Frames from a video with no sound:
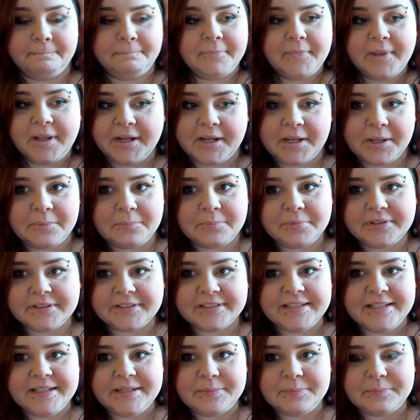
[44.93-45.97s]

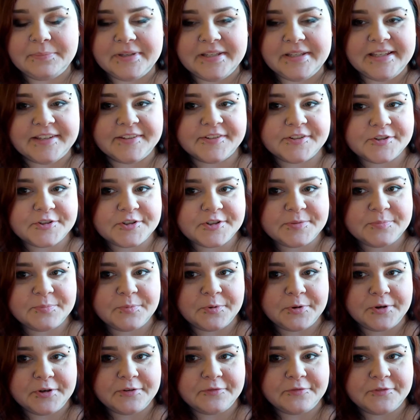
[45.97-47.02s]
complete beginner's
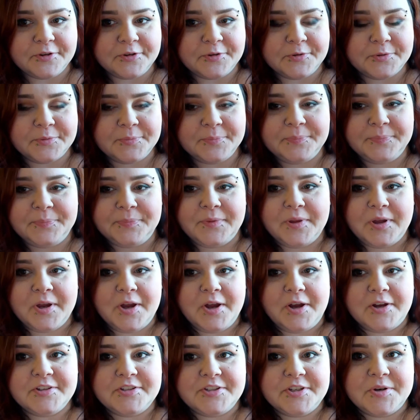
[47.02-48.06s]
point of view.
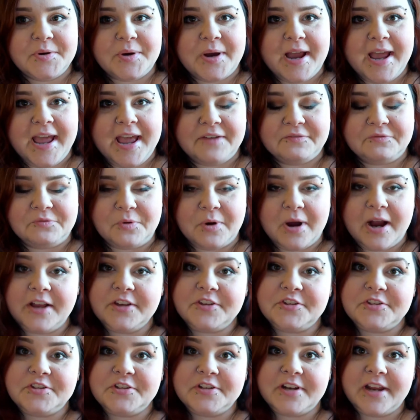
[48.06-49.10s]
Also, I have
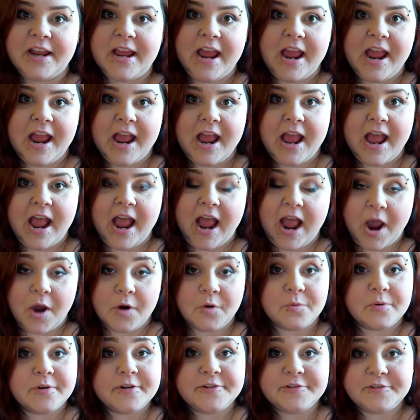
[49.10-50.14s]
watched
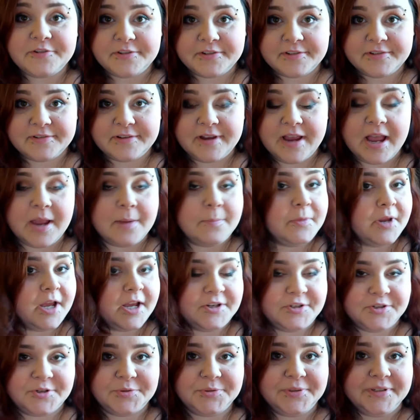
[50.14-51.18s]
hours, I'm not
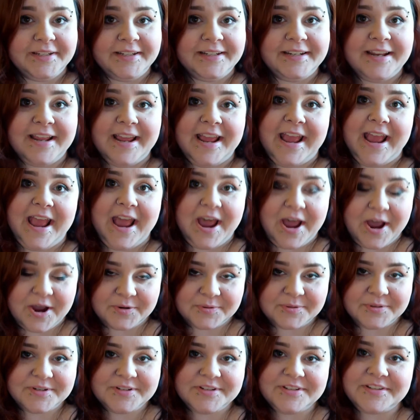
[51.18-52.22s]
joking,
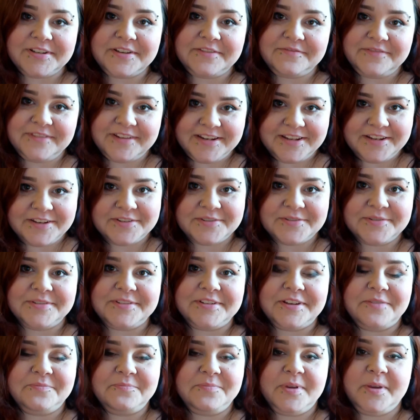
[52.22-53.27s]
hours of videos
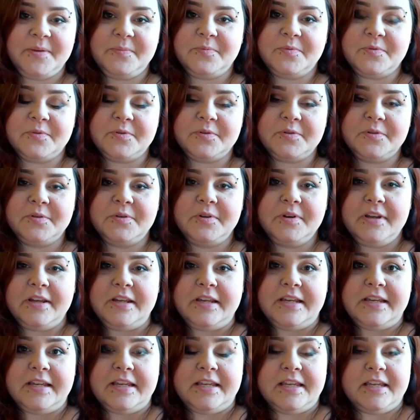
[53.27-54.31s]
of people
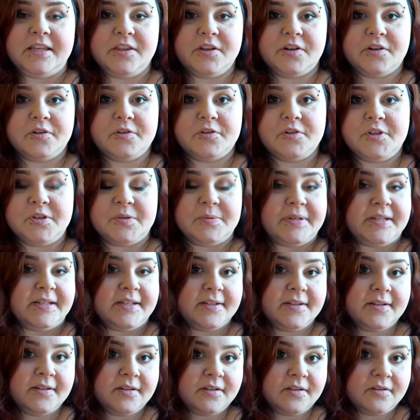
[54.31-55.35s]
either
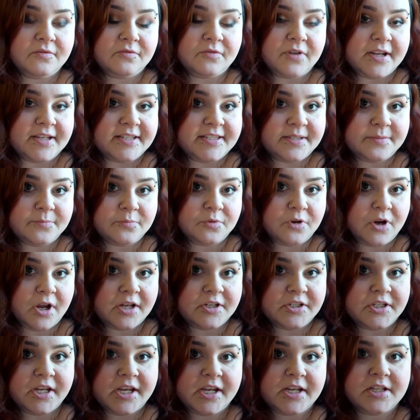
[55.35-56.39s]
doing resin
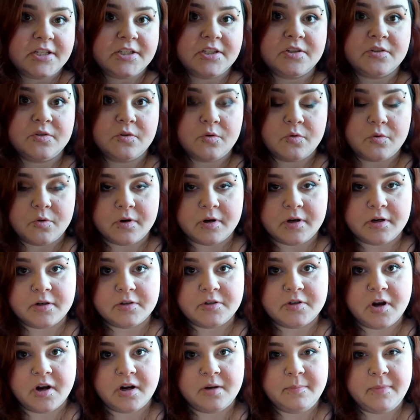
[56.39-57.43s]
projects or
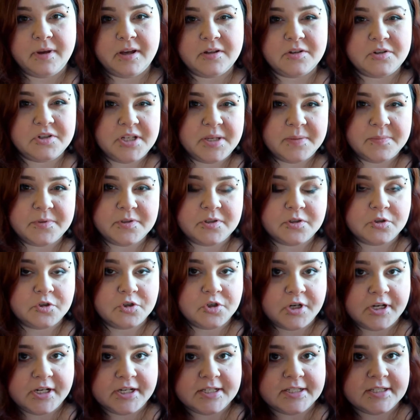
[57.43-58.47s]
talking about tips and
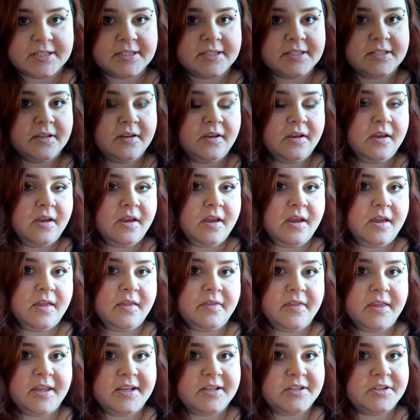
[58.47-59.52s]
tricks,
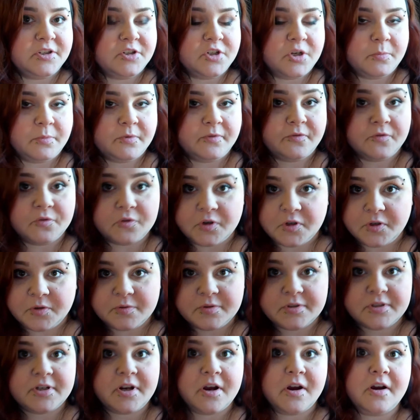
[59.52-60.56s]
things to know before you
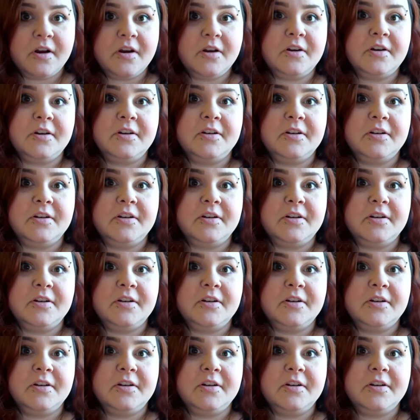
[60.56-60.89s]
start,